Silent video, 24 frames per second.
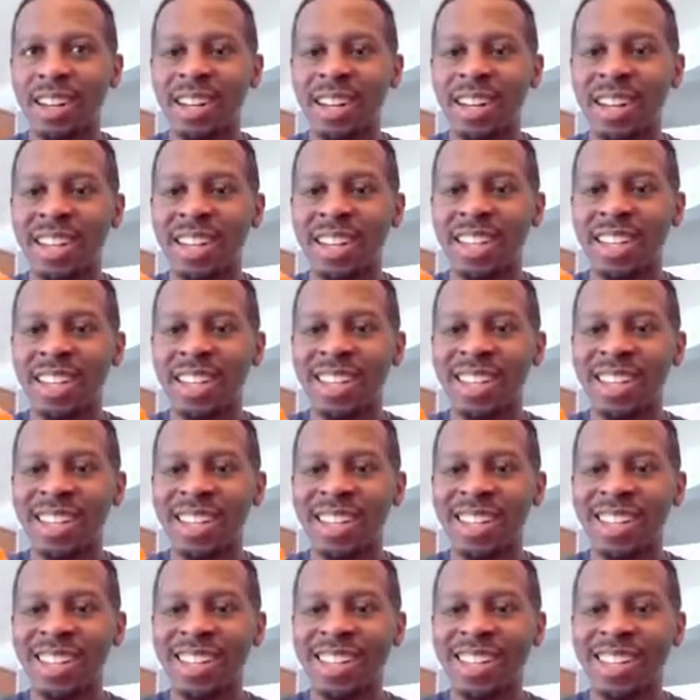All right.
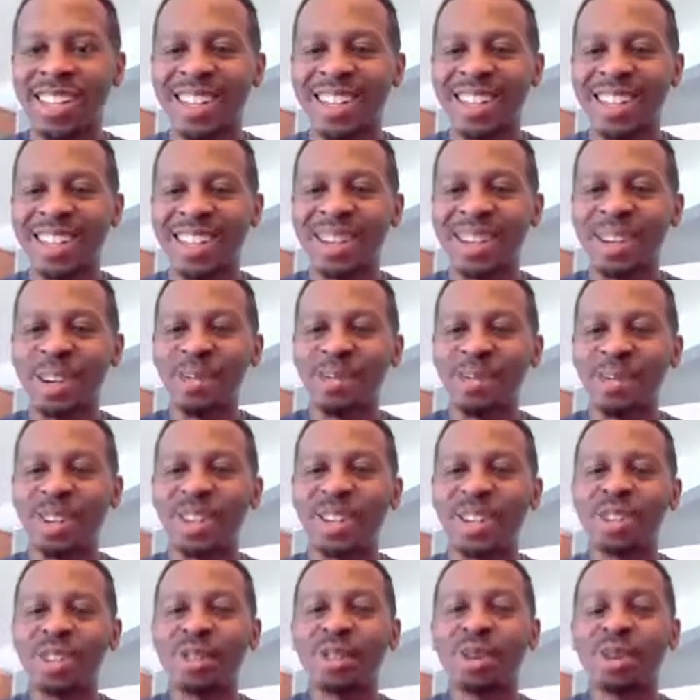
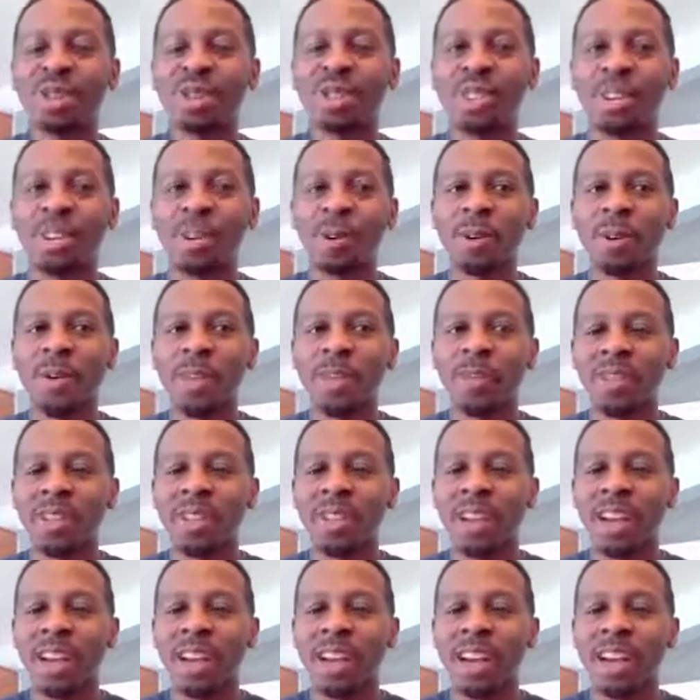Pretty cool. So
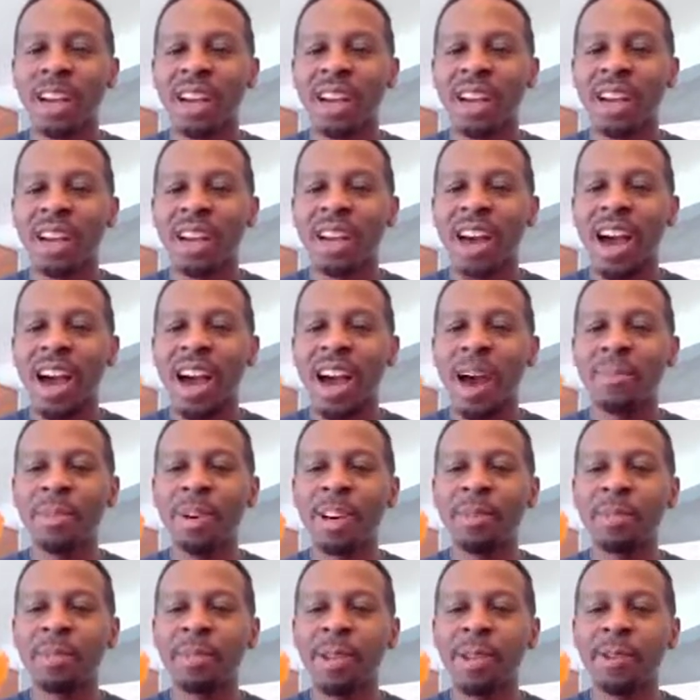I'm
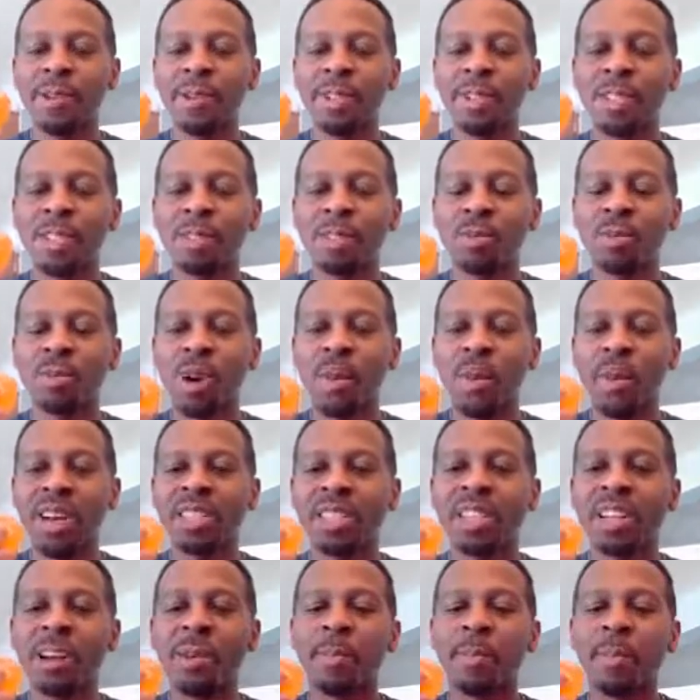going to play with this some more. I'm
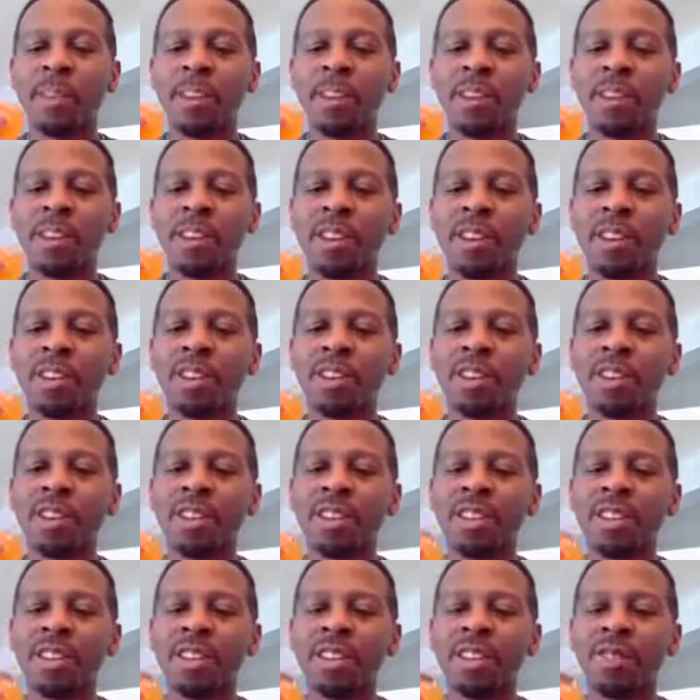actually going to put it
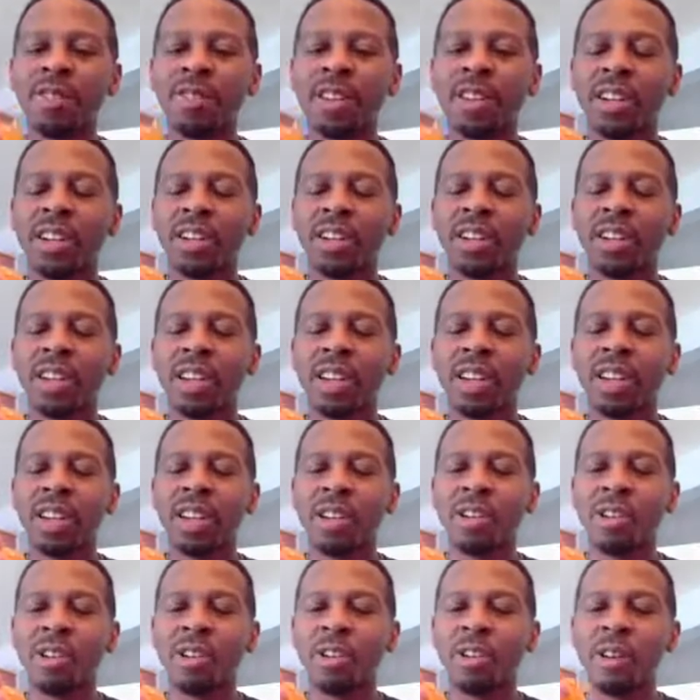in either vinegar
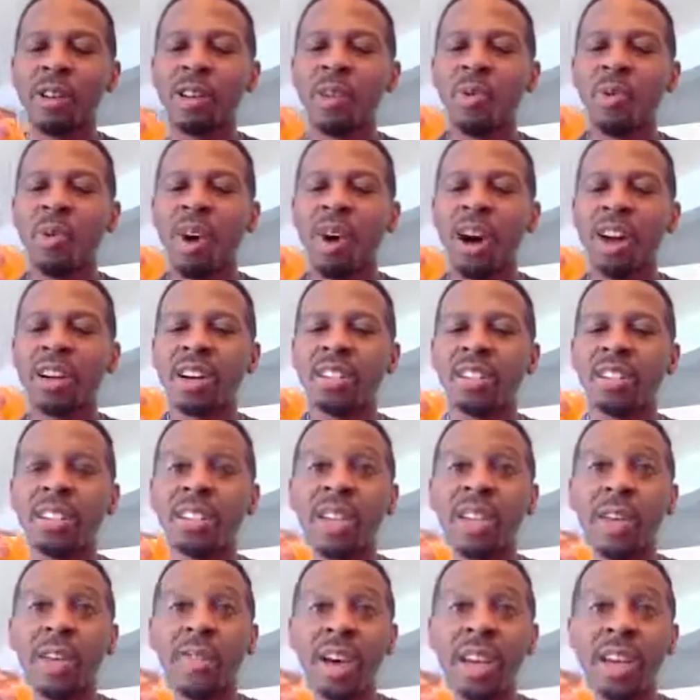again or in water to
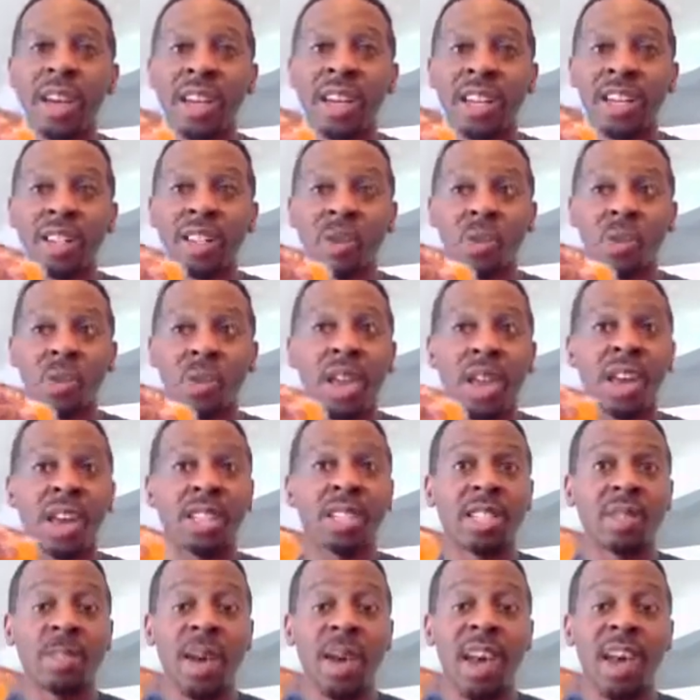see if I can get it to
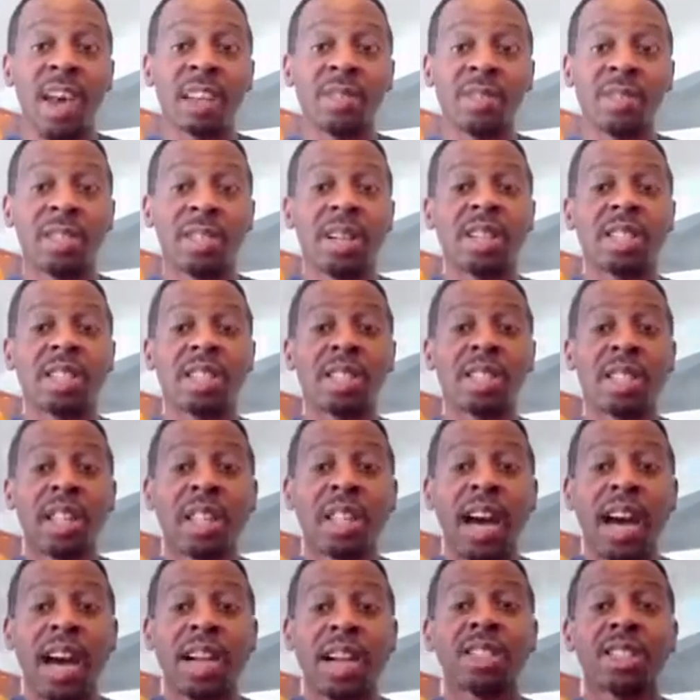re-expand, because the
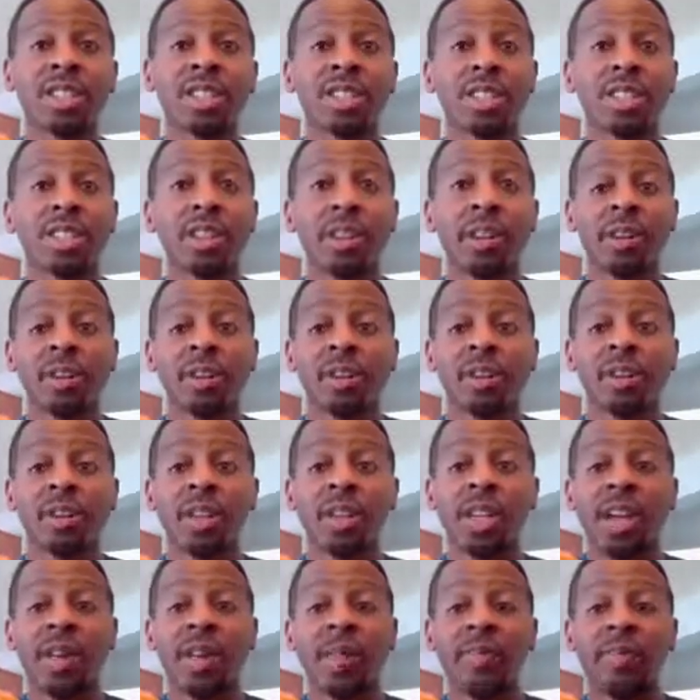logic should
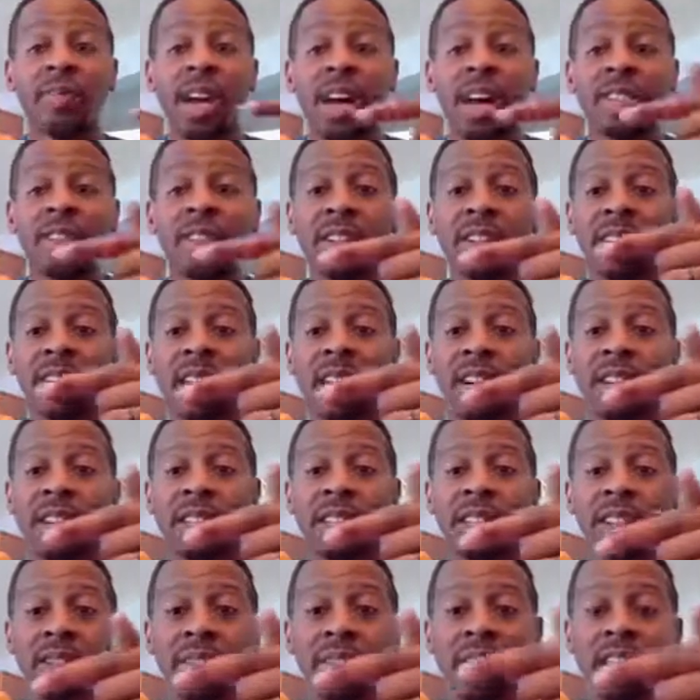hold. Now there's like
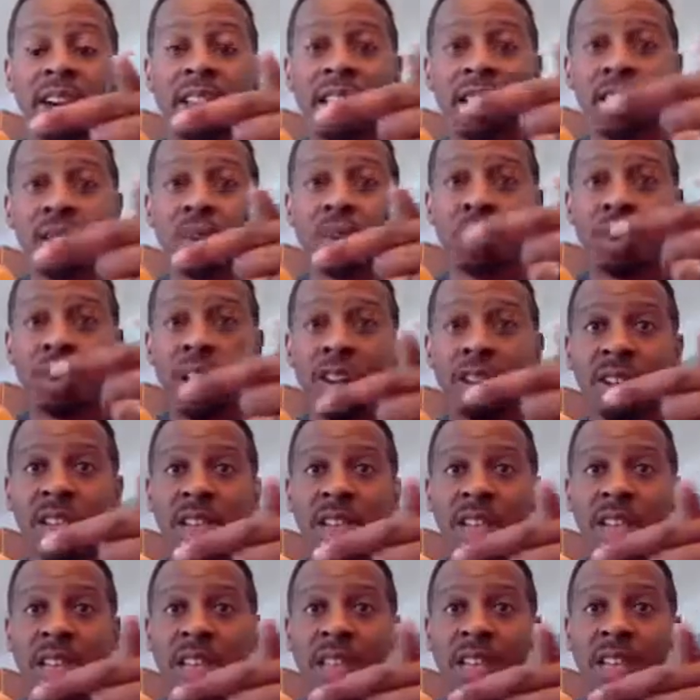very little water on
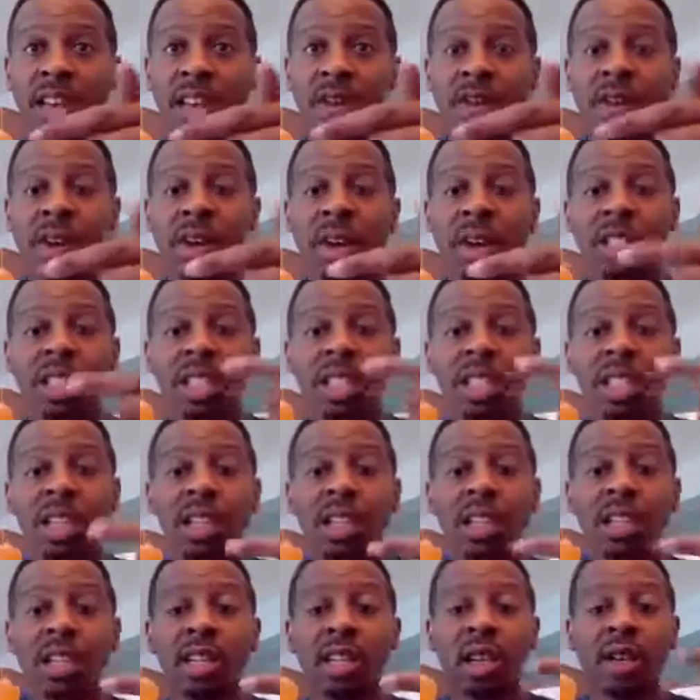the inside of here.
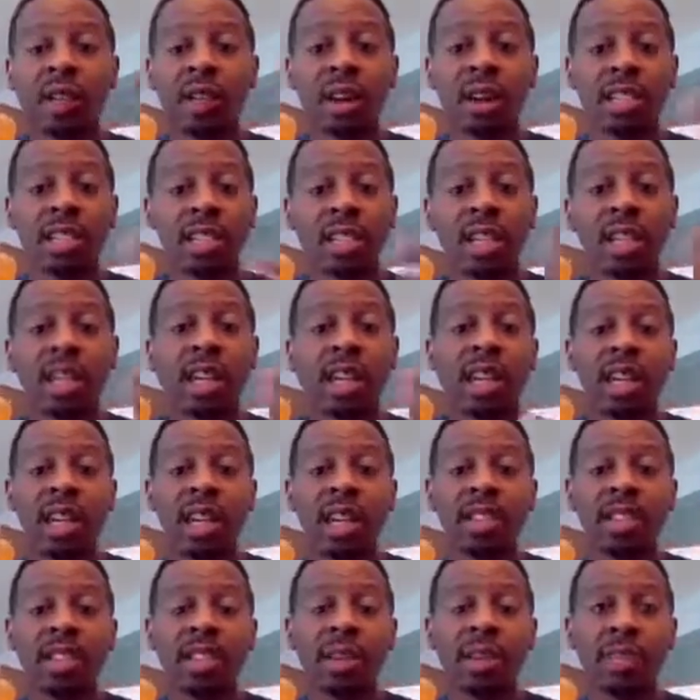If I stick it
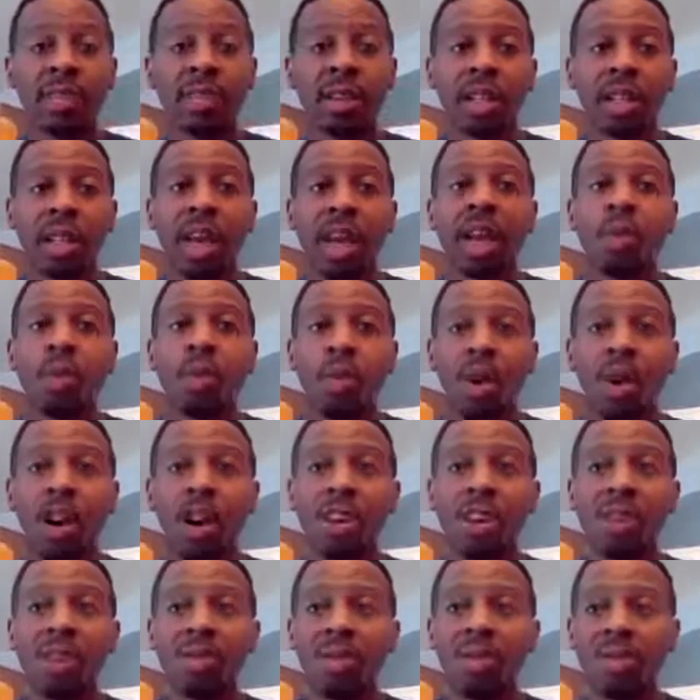in something like
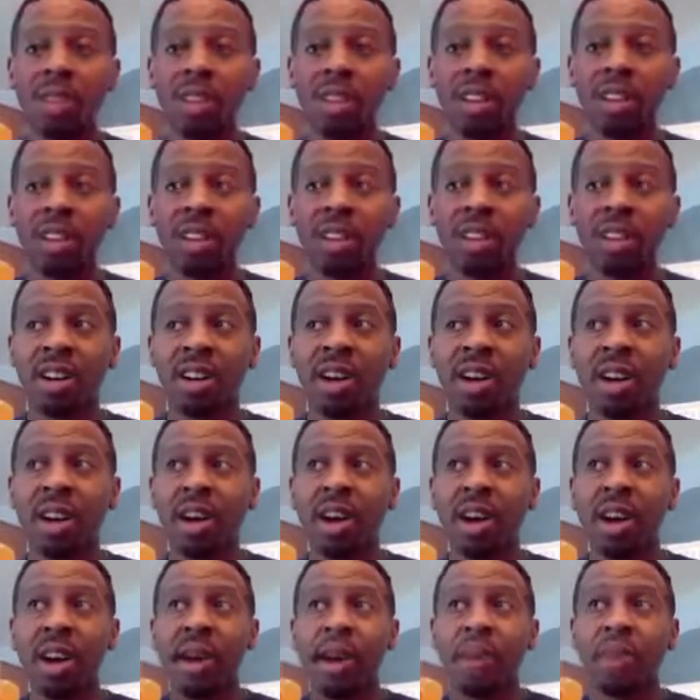water or vinegar,
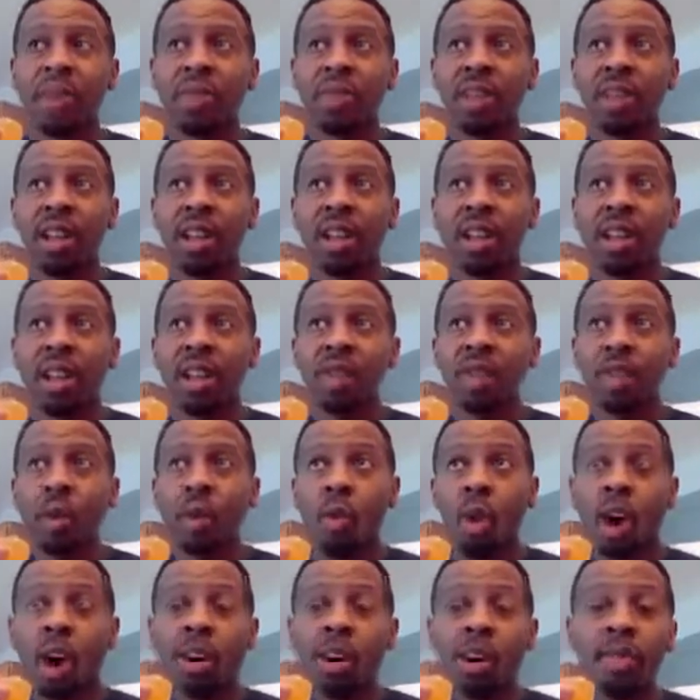the
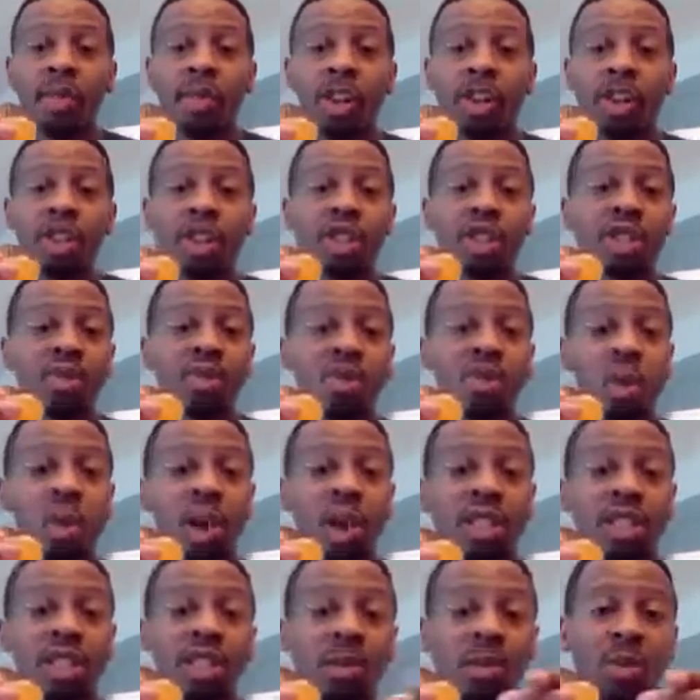water or vinegar should
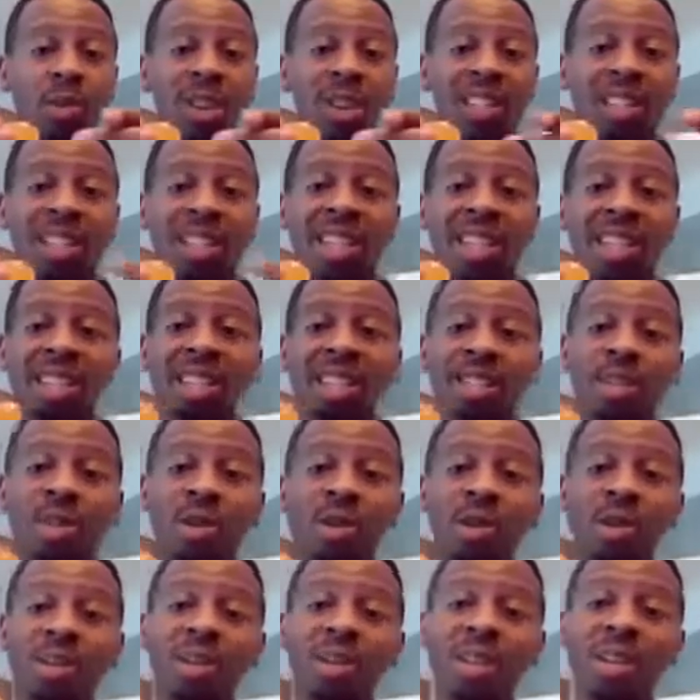want to rush
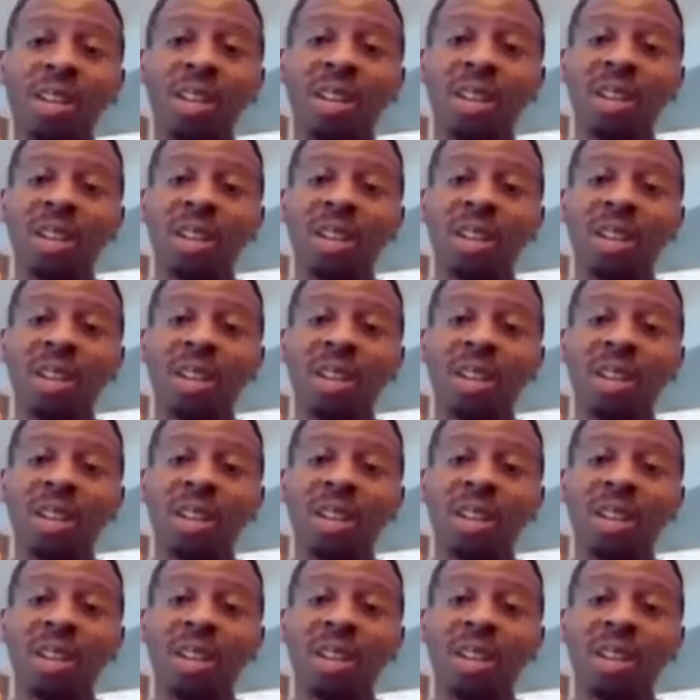into